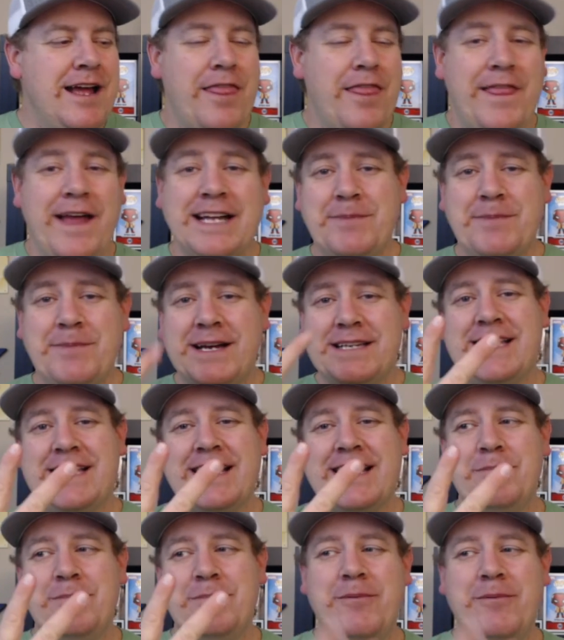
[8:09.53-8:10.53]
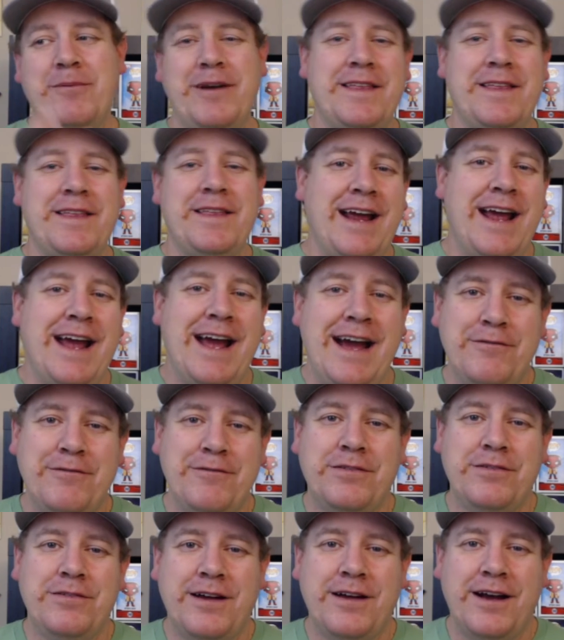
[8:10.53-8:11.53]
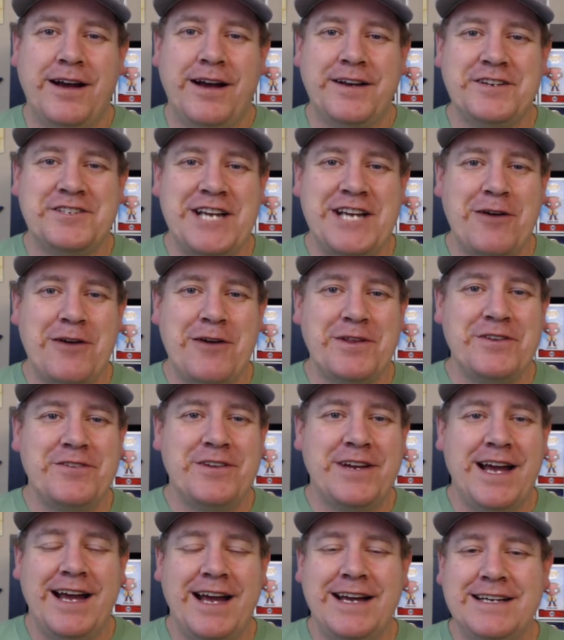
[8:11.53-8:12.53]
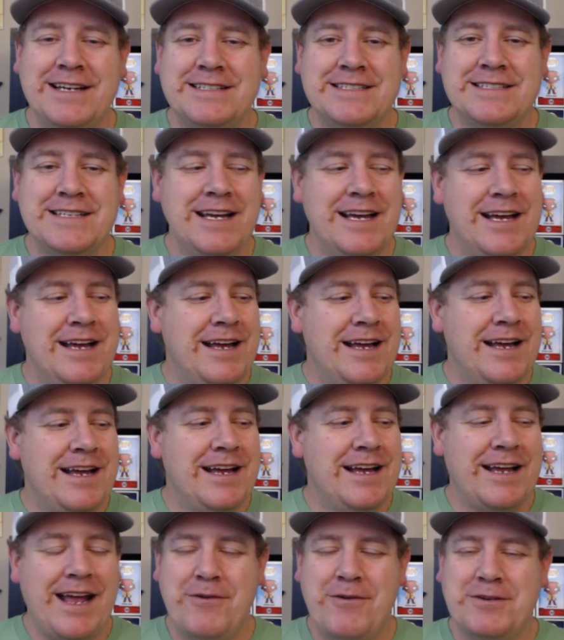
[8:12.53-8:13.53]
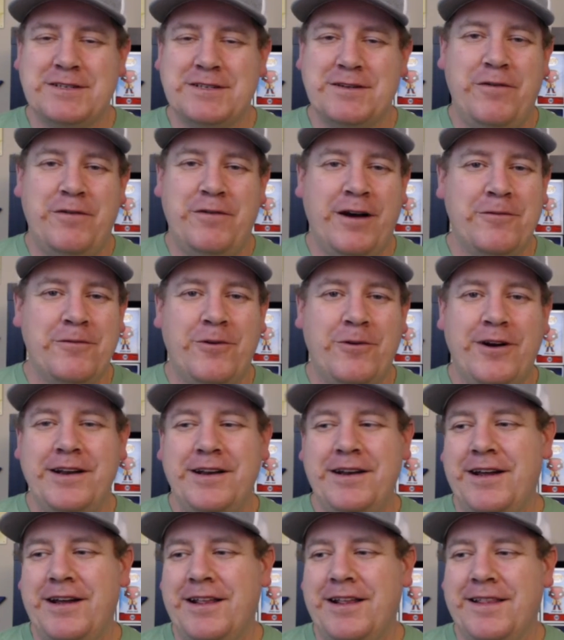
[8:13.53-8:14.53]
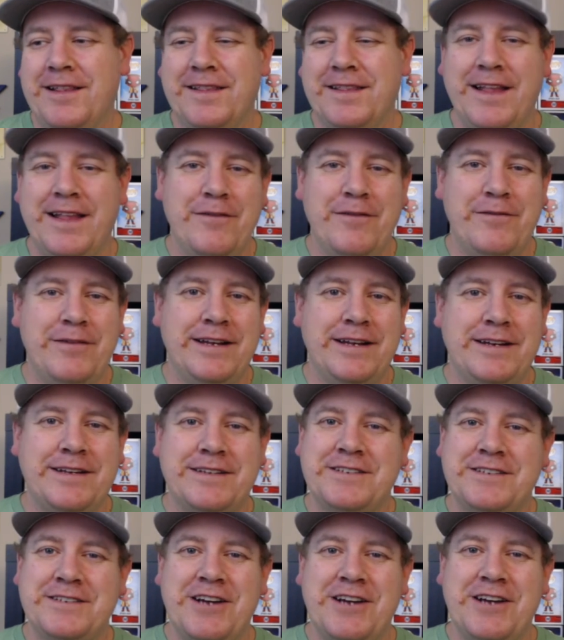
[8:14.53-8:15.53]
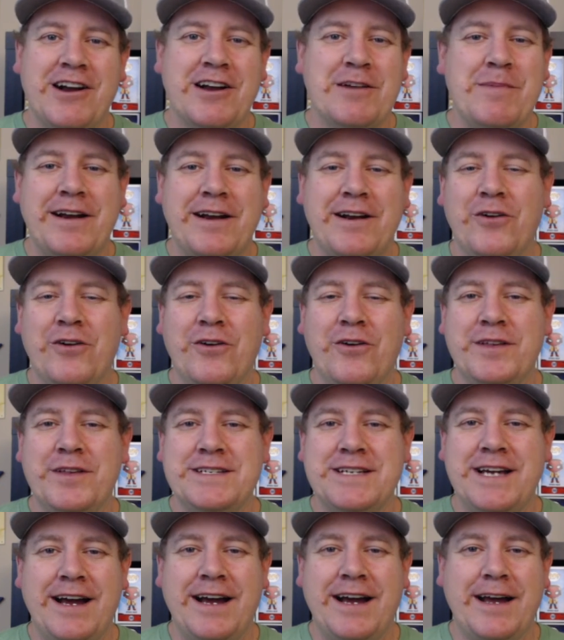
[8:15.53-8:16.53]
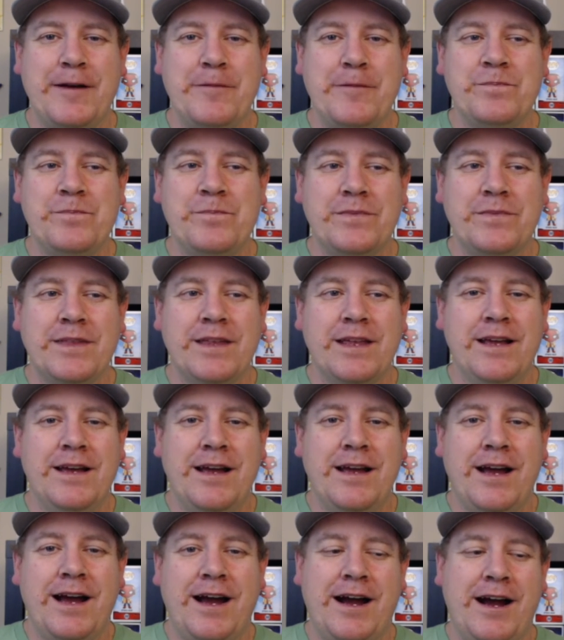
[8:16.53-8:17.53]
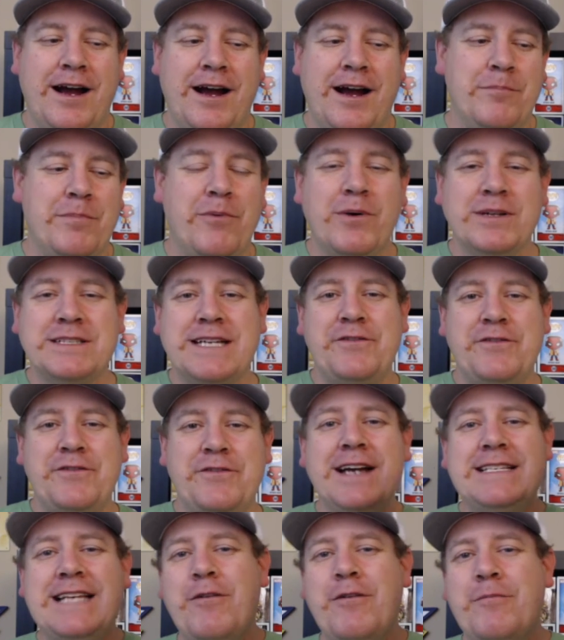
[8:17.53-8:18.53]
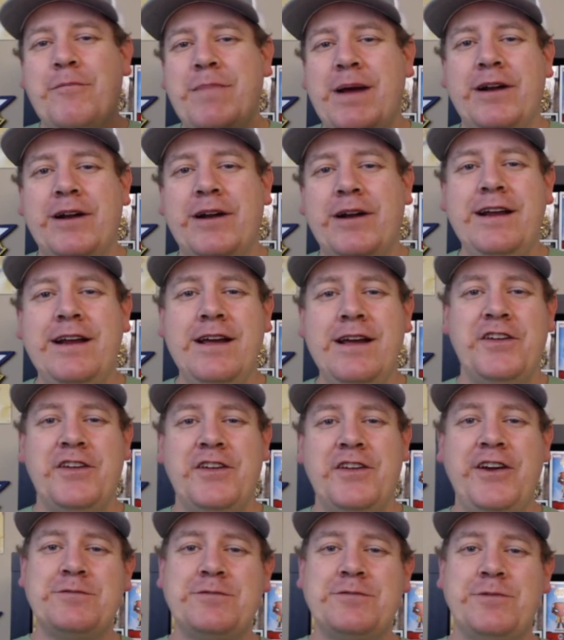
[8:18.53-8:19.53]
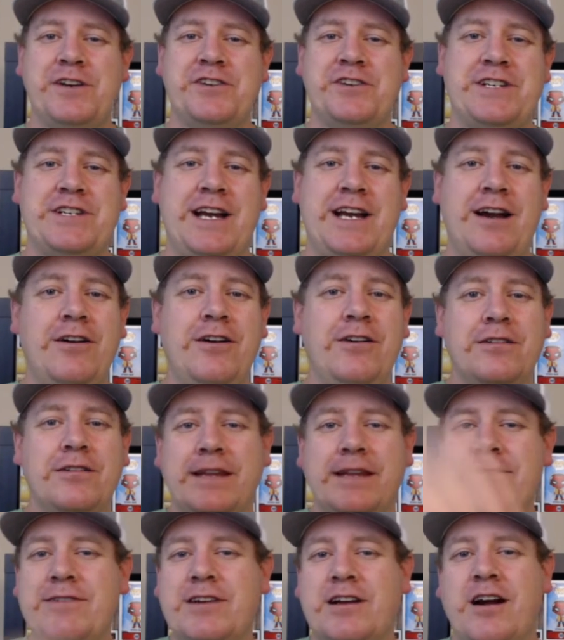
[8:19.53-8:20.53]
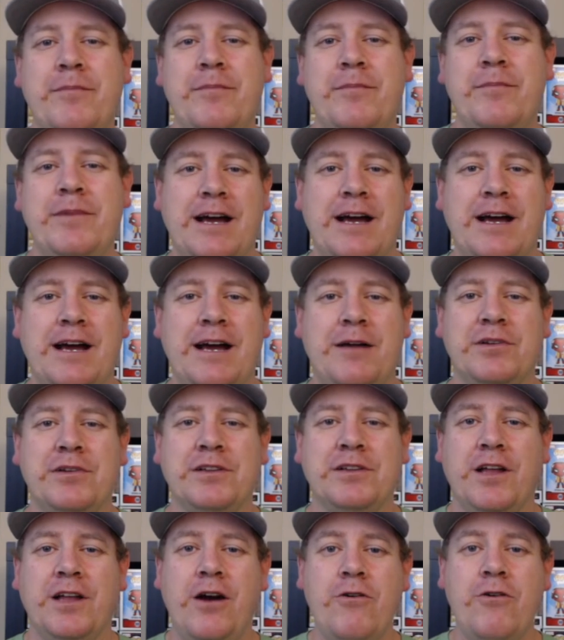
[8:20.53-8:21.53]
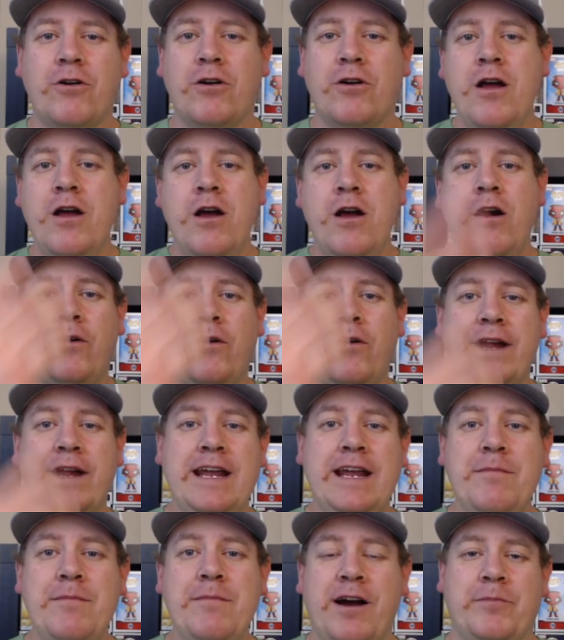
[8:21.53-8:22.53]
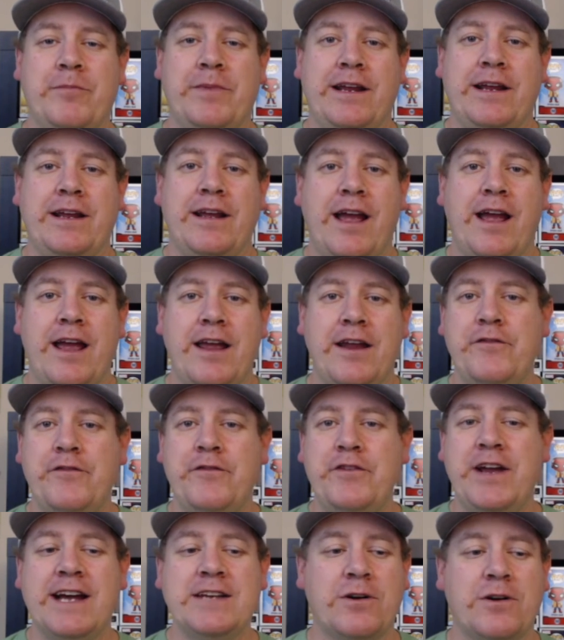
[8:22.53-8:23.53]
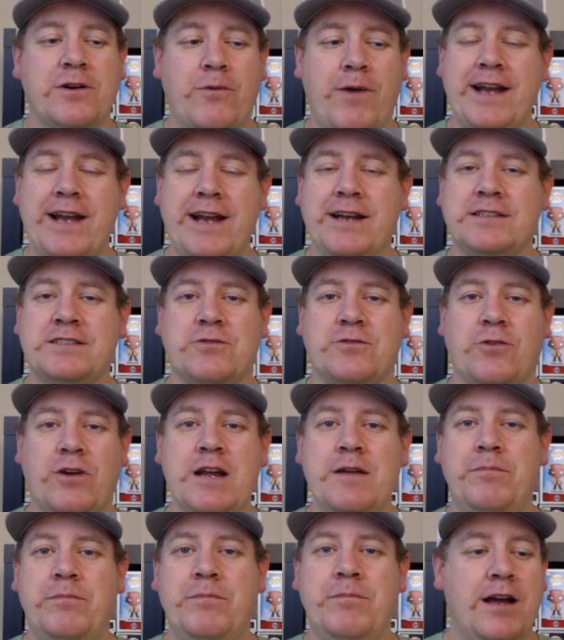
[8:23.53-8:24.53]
that's my second memory that I have to share with you guys. It was a fun one. Love it. Talk about it all the time. But once again, if you guys have a memory you guys want to share, leave a comment down below or email me. If you guys want to write a story